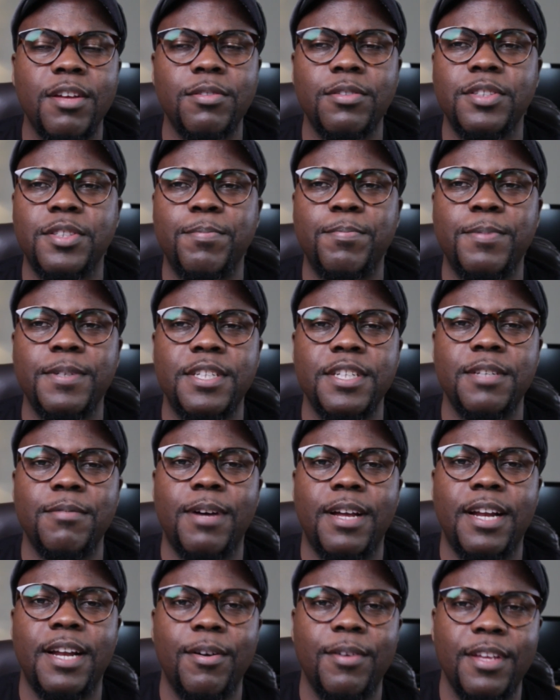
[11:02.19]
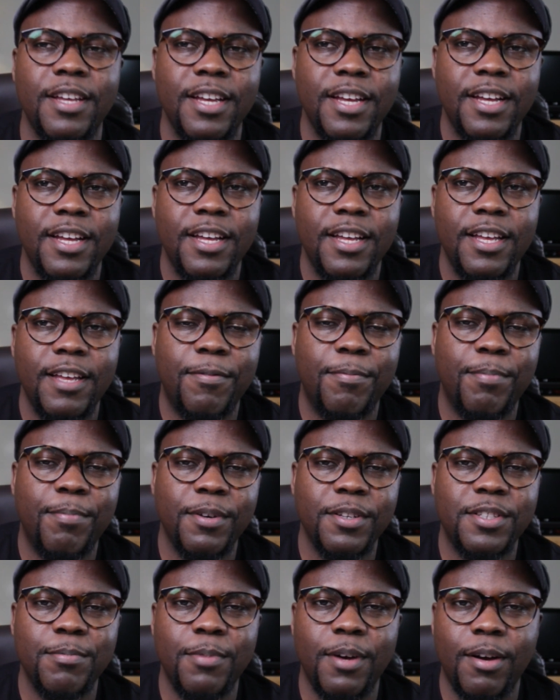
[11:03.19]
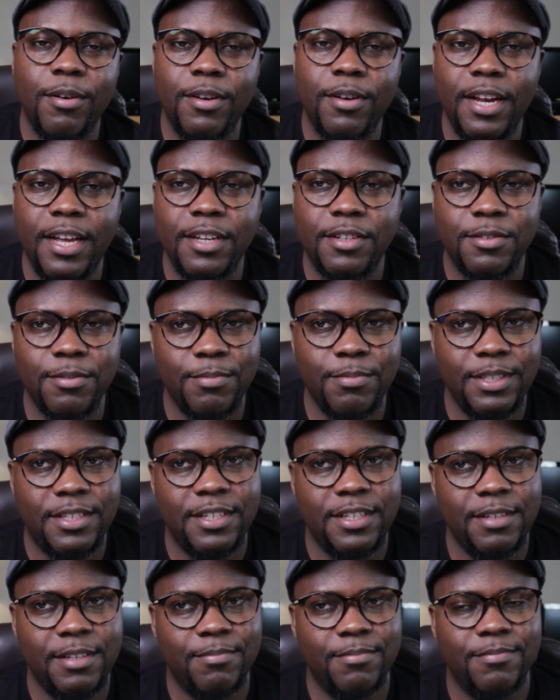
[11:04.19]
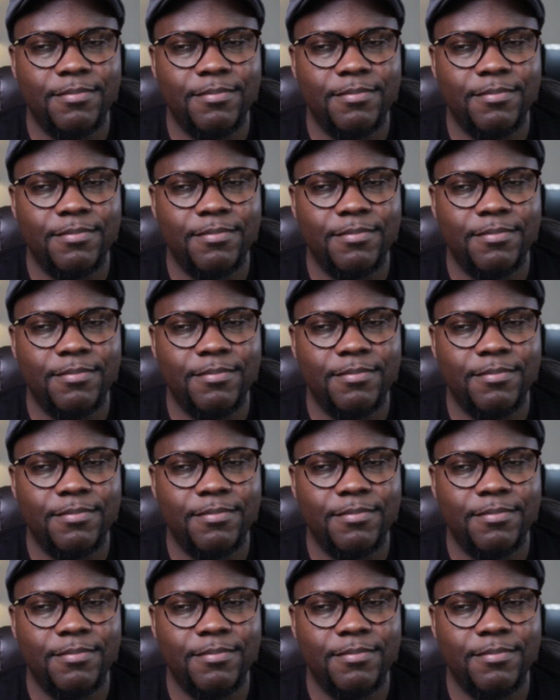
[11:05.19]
speech in Malawi. If possible, I would like to meet him.